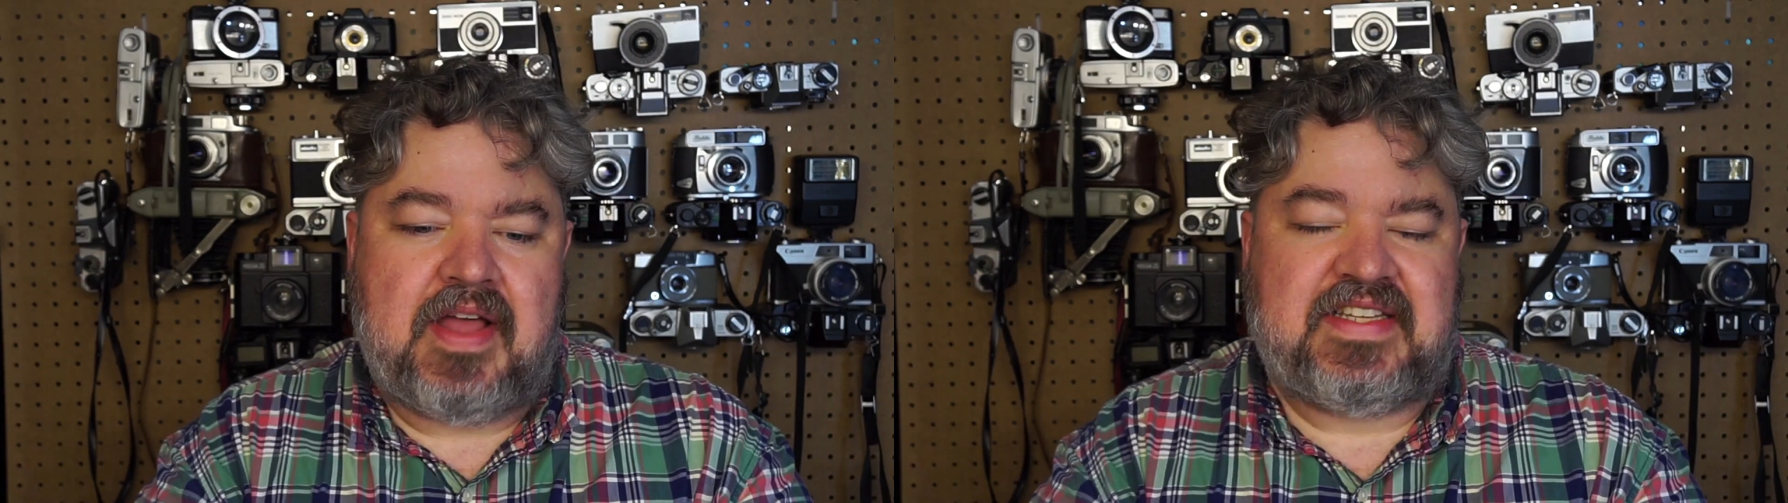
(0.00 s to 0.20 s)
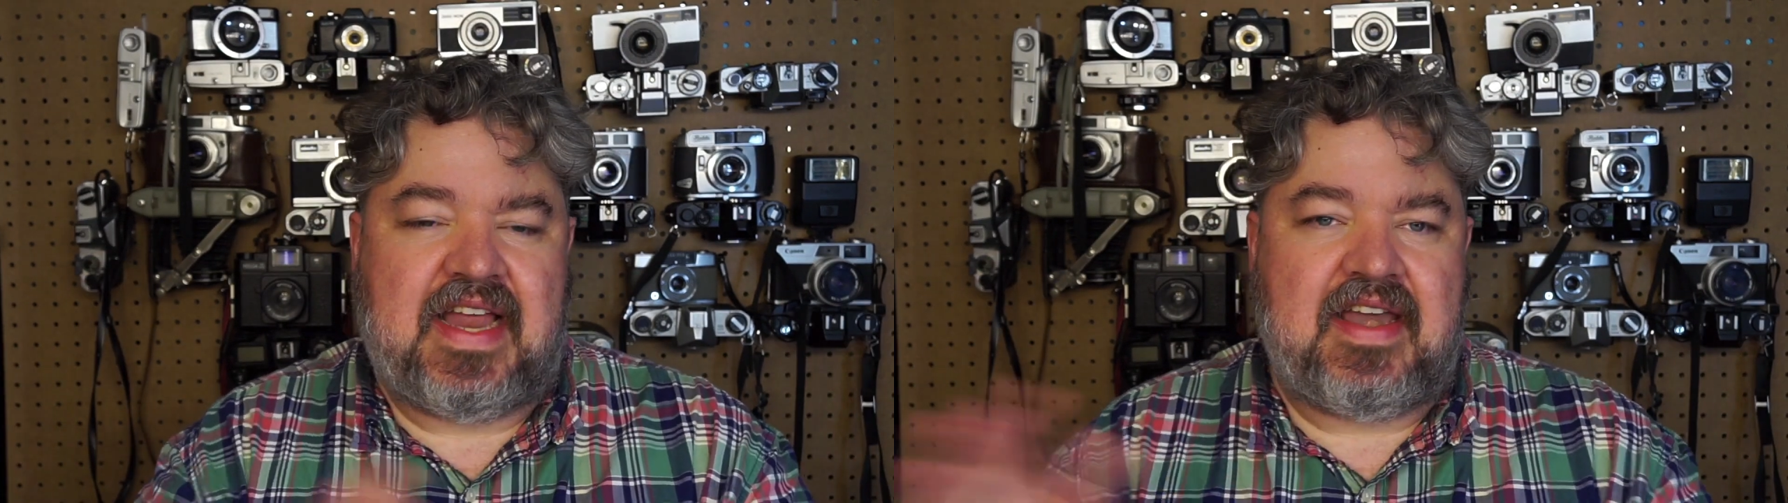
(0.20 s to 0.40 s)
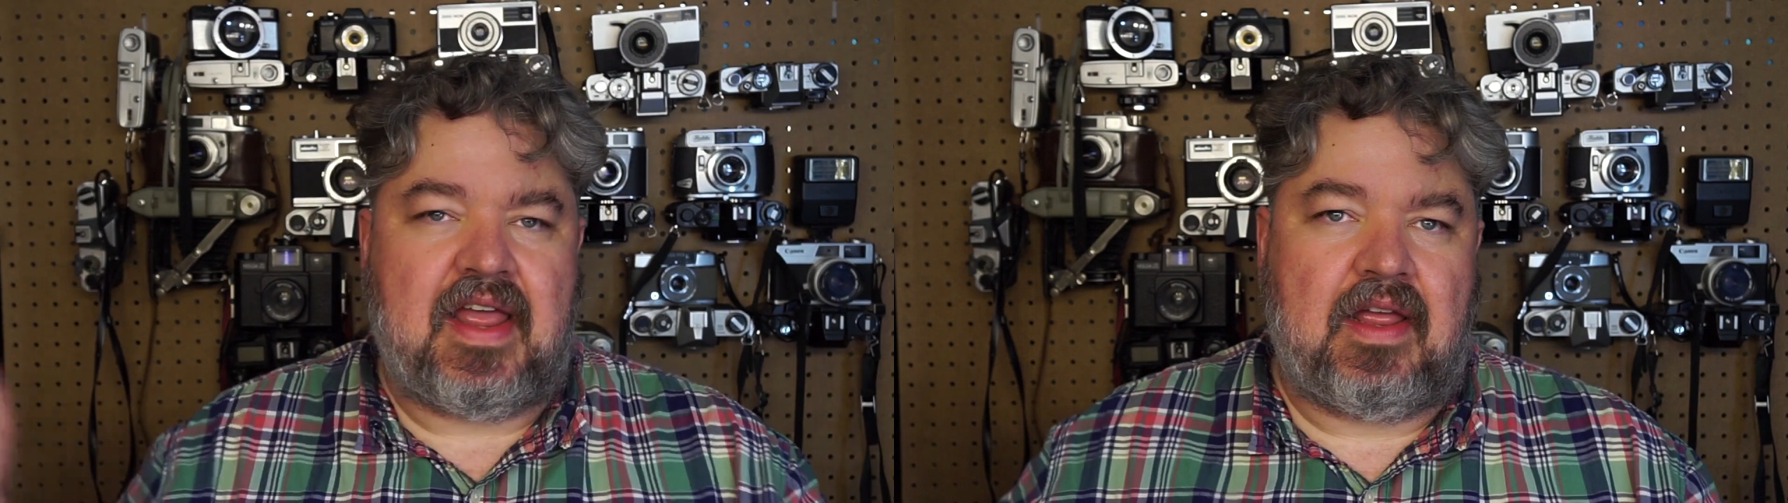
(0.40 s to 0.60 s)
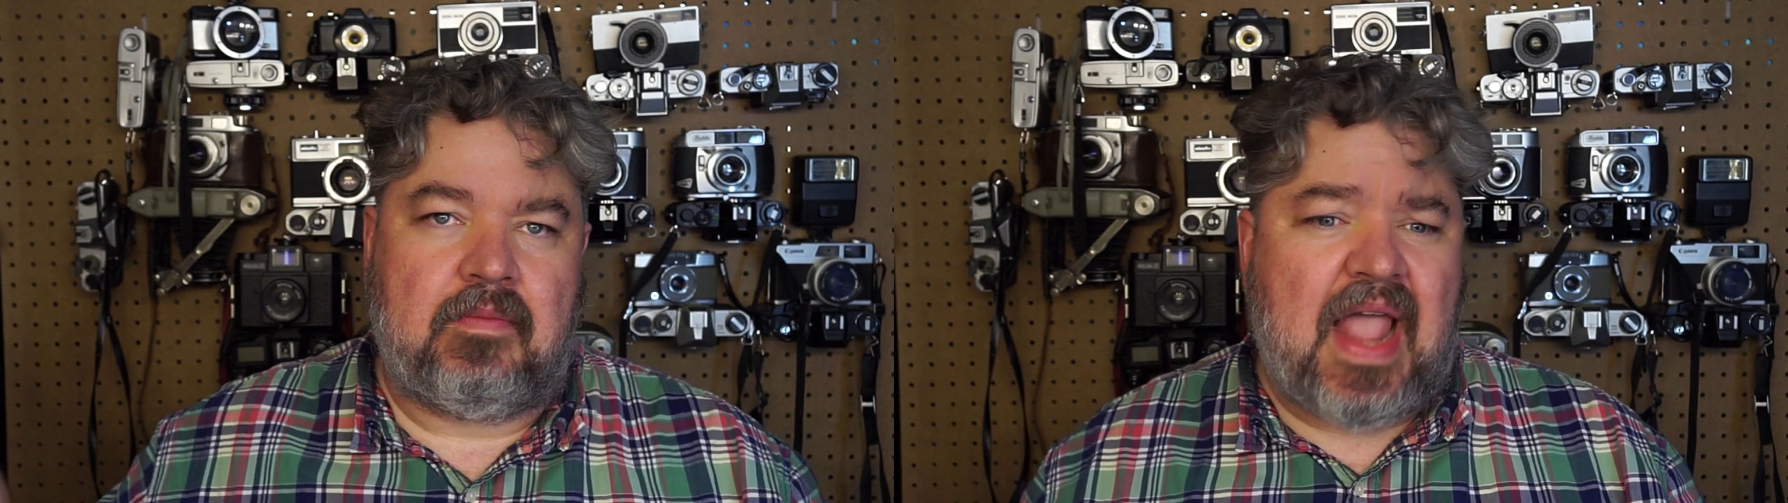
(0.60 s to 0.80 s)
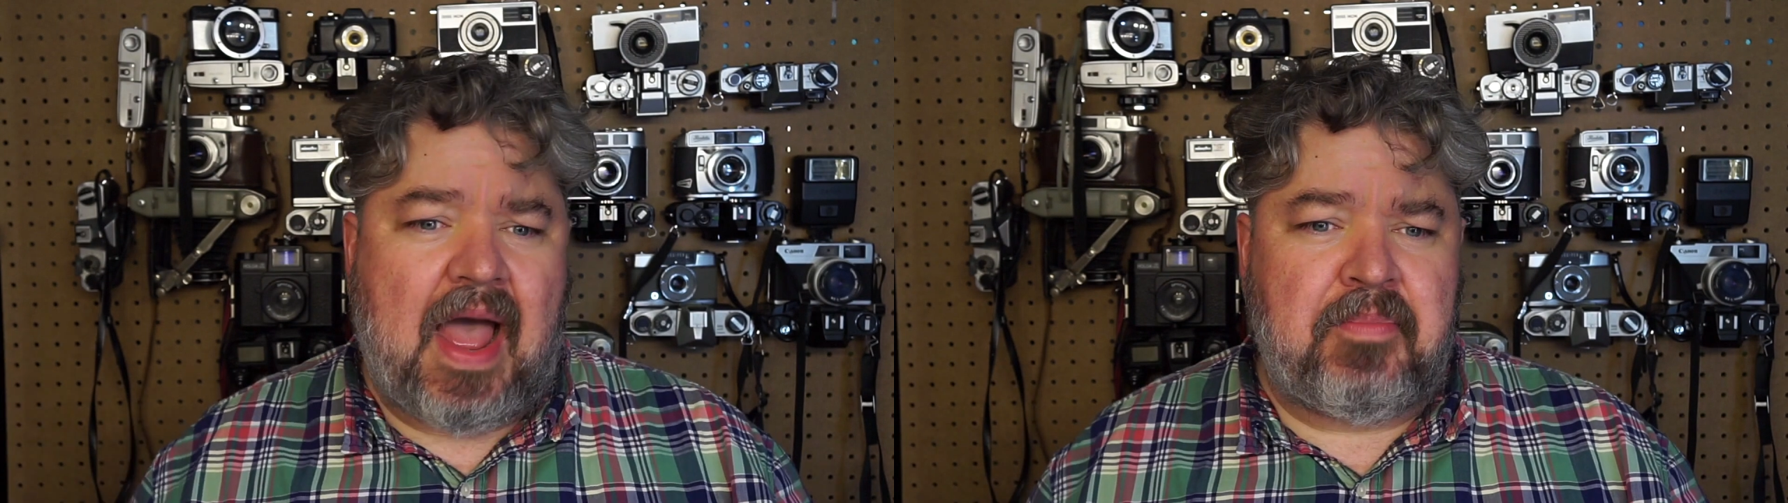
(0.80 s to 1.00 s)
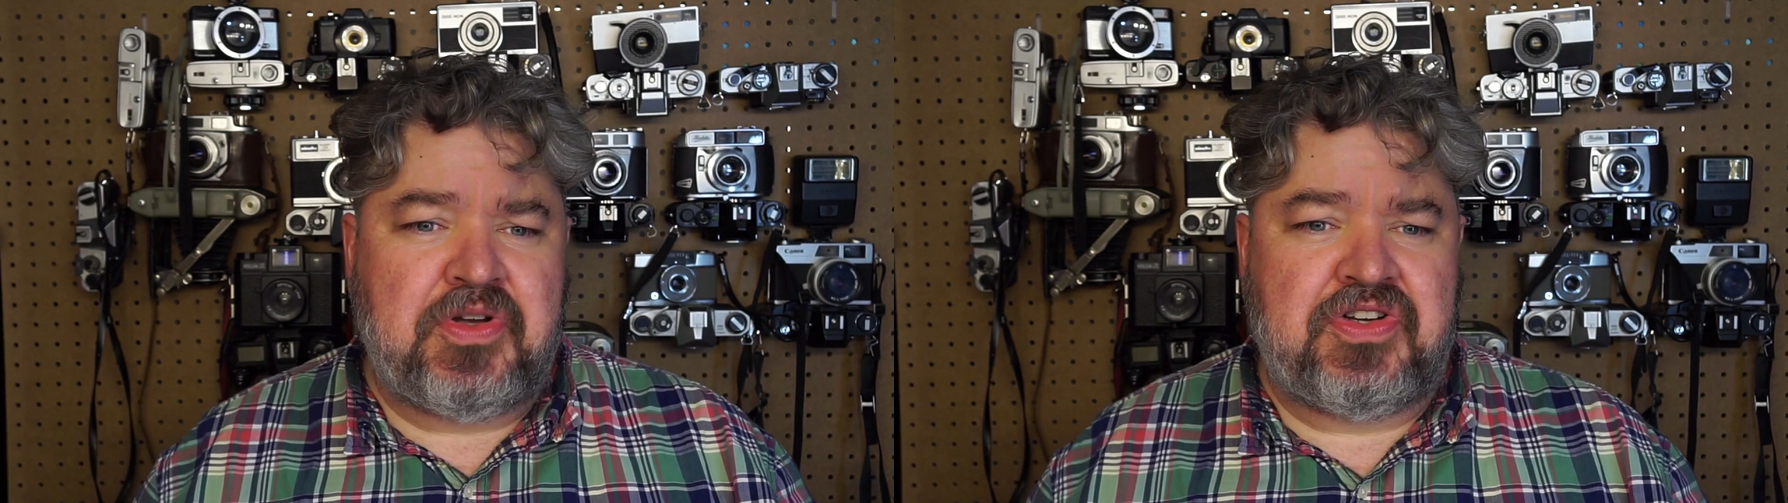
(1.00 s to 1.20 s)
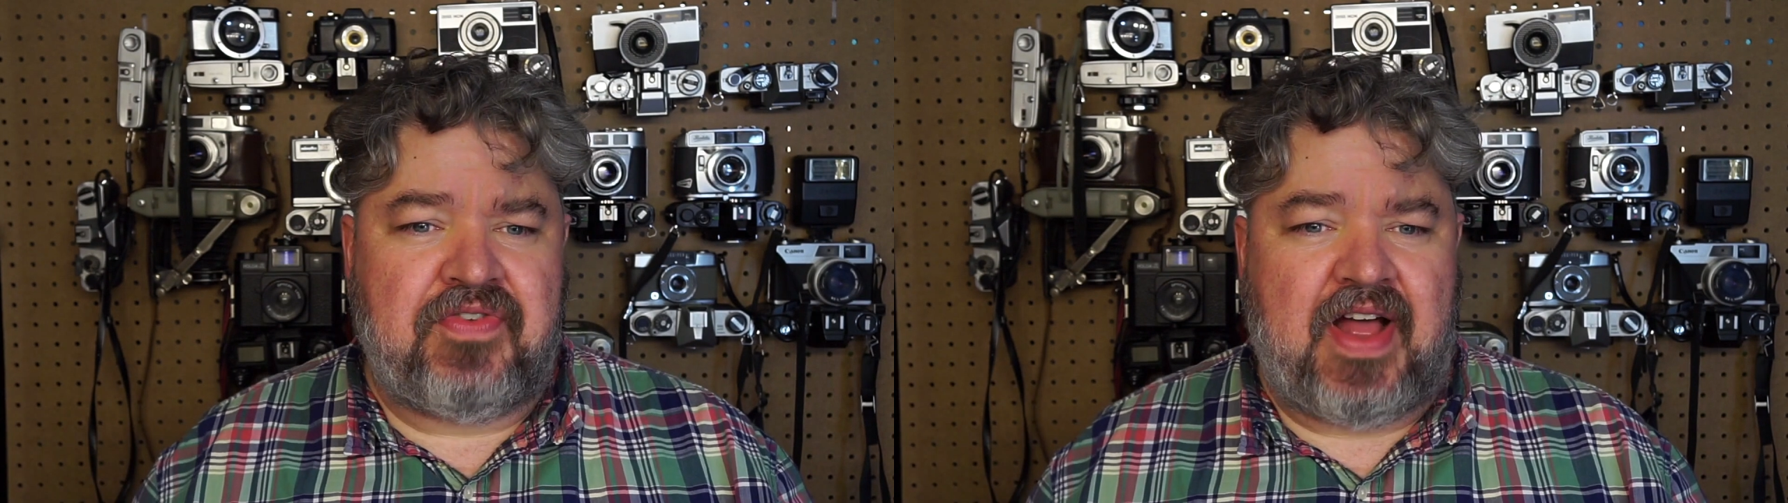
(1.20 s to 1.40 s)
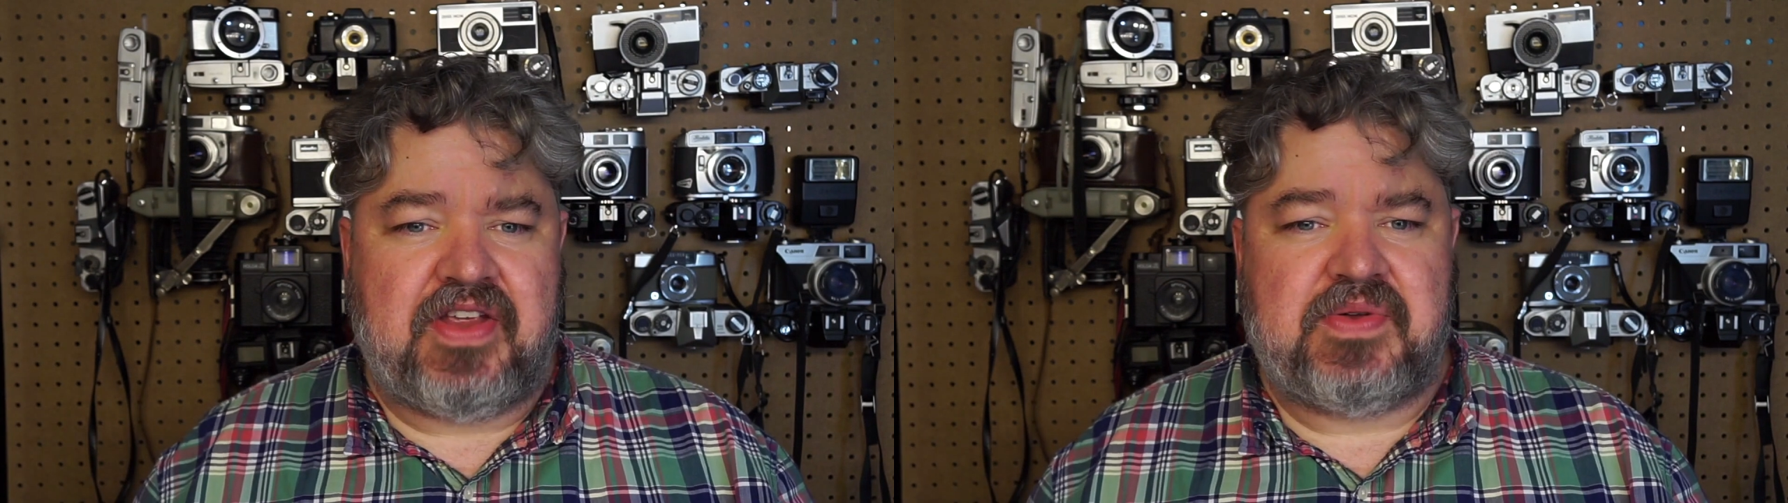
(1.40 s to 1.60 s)
ascending aperture
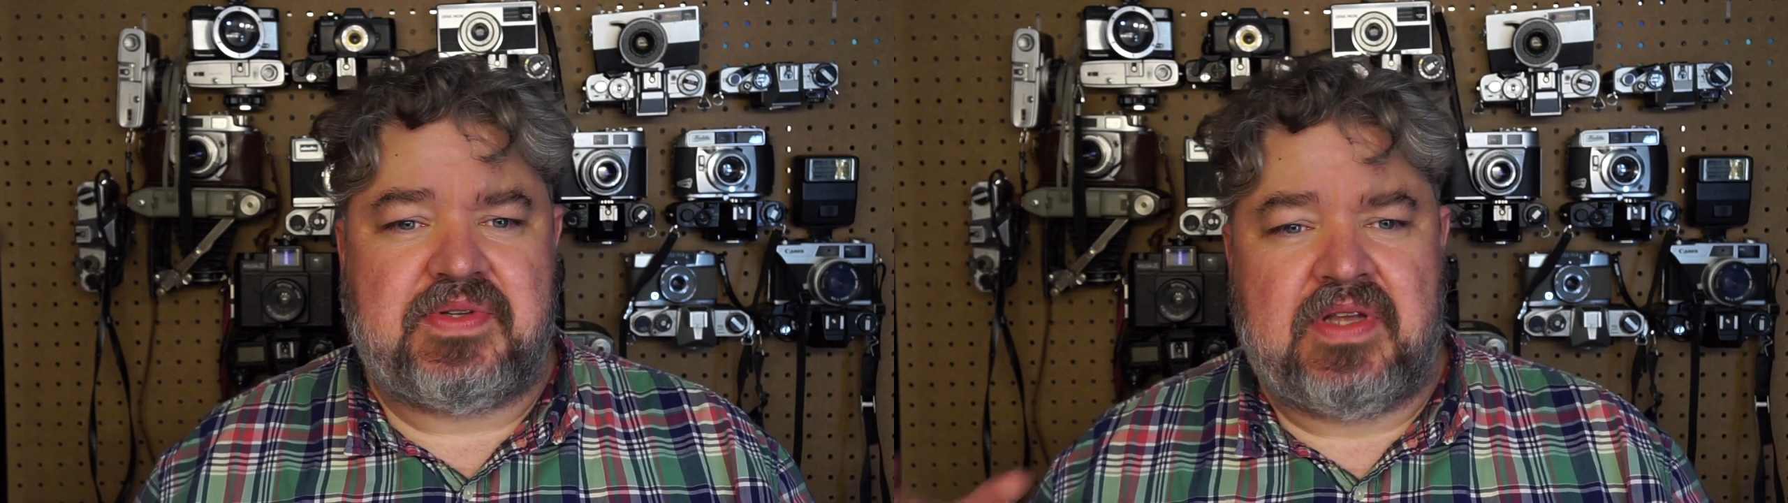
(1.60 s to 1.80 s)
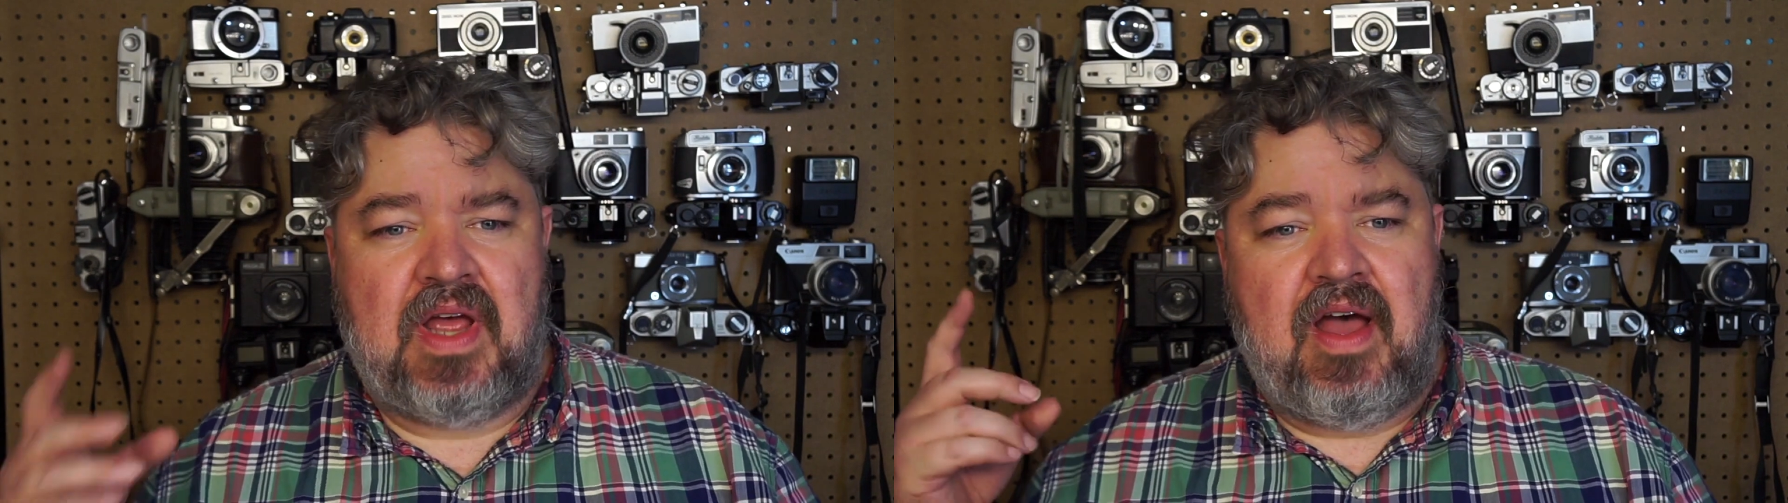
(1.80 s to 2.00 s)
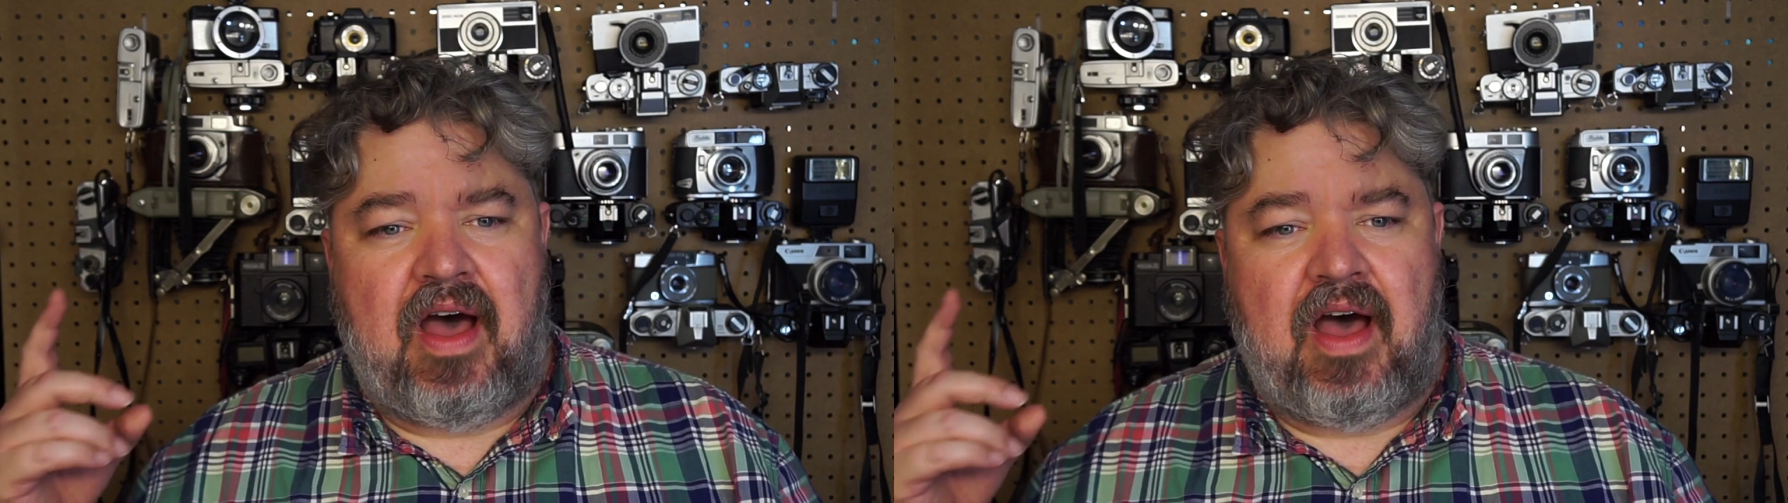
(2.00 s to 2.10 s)
values